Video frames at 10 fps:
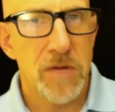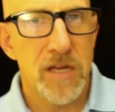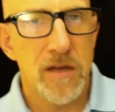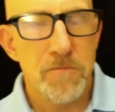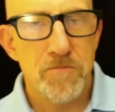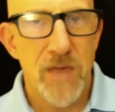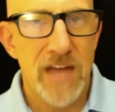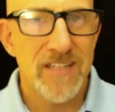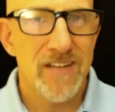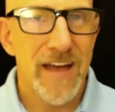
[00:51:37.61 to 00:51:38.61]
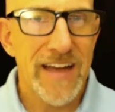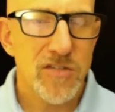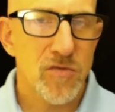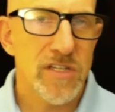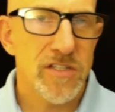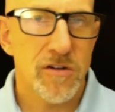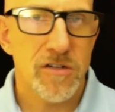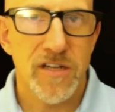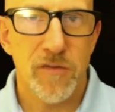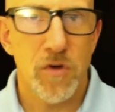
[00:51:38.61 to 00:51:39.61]
But I did lots of
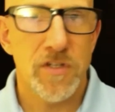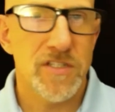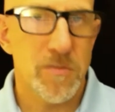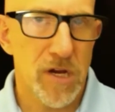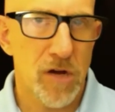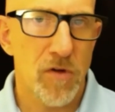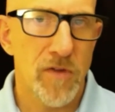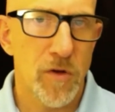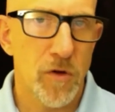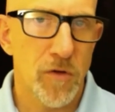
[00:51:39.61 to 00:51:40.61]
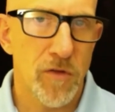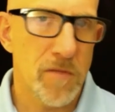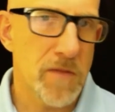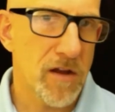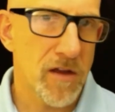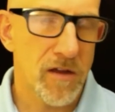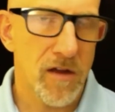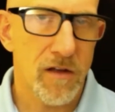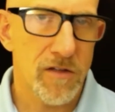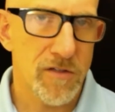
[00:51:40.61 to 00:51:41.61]
research and I've worked as a peer reviewer for the American
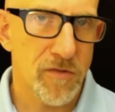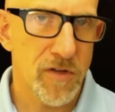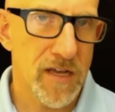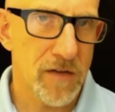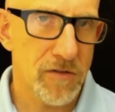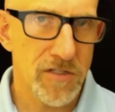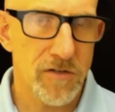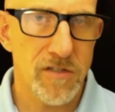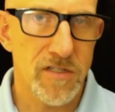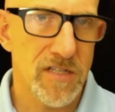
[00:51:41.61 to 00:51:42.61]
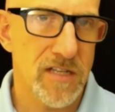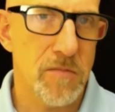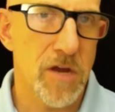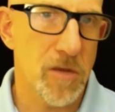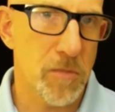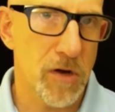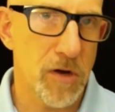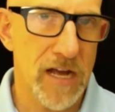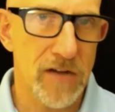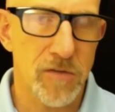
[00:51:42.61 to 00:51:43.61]
College of Foot and Ankle Surgeons and the American
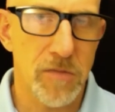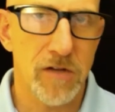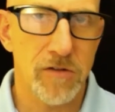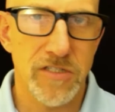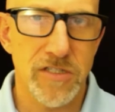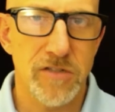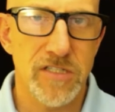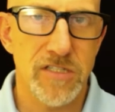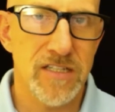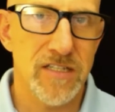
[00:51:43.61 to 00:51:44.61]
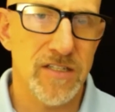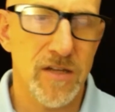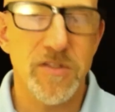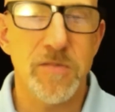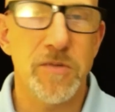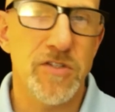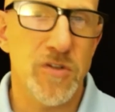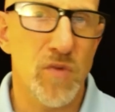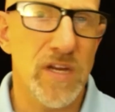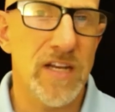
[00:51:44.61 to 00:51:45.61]
Podiatric Medical Association. So I'm supposed
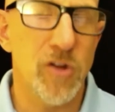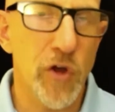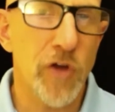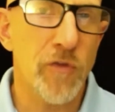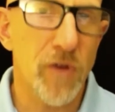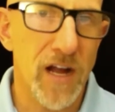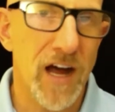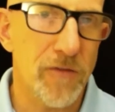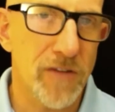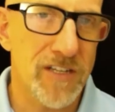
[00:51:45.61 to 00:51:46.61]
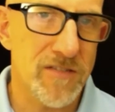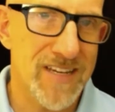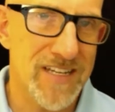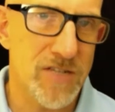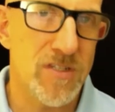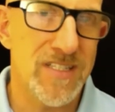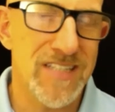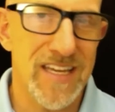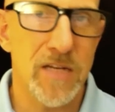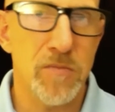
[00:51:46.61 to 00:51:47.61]
to read and look for conflicts of interest
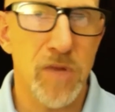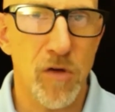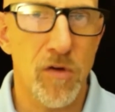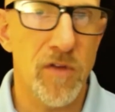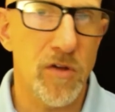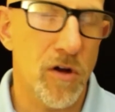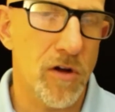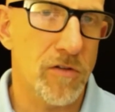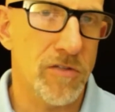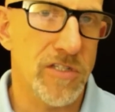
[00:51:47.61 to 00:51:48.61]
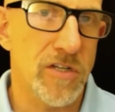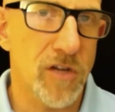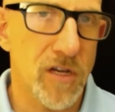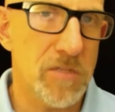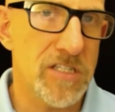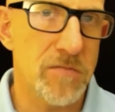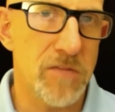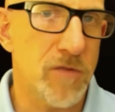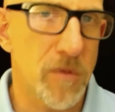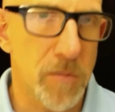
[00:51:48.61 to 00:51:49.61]
in peer-reviewed articles that are going to be
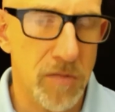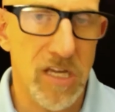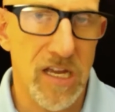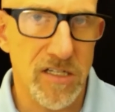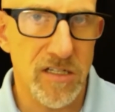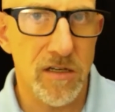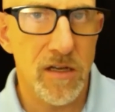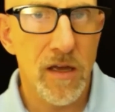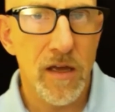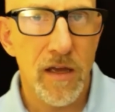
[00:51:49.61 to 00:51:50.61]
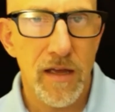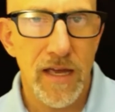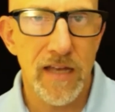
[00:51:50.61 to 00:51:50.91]
submitted for publication. Yeah.